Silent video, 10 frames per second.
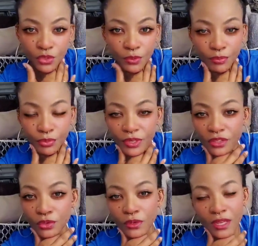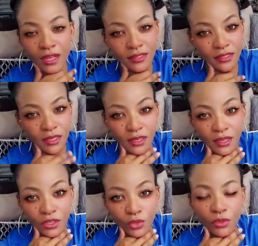You will breathe your last.
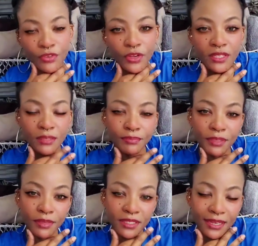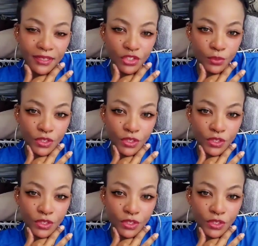You will very simply be taken to